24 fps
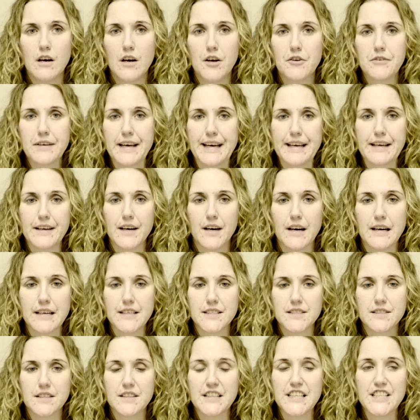Okay
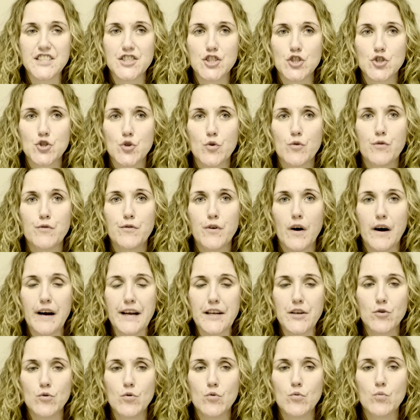guys, this is your
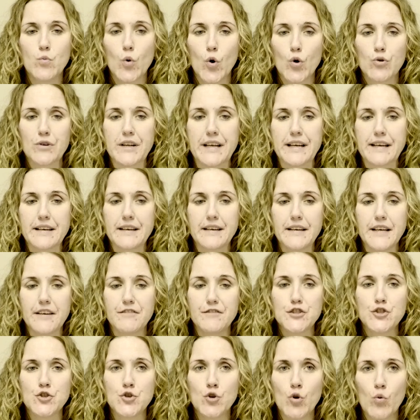final warning. If
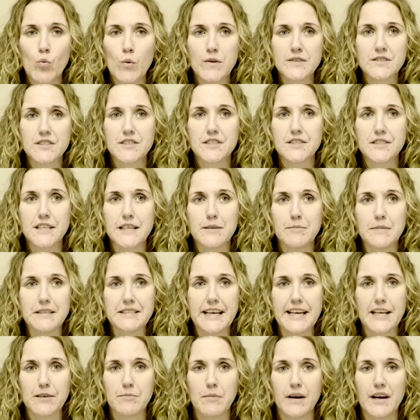you do not want to see me
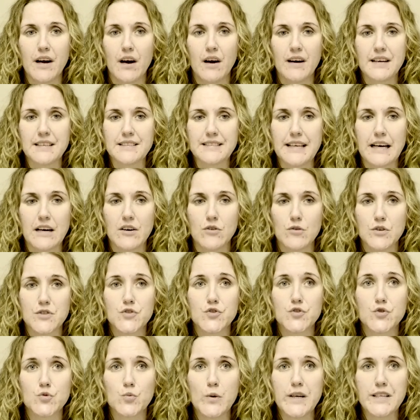take my eyes out,
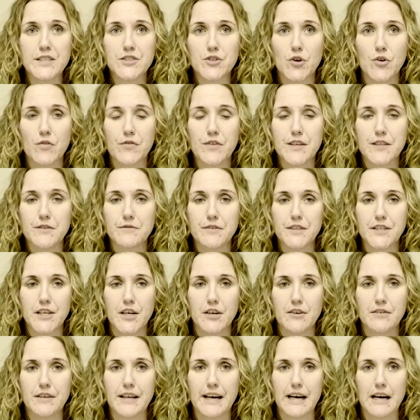switch off this
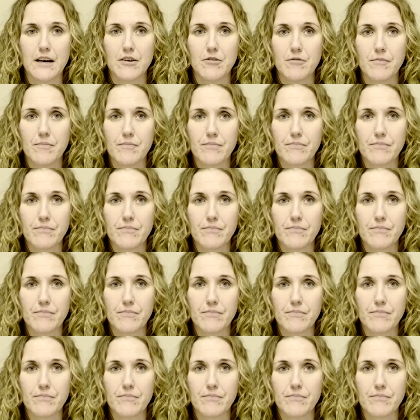video now.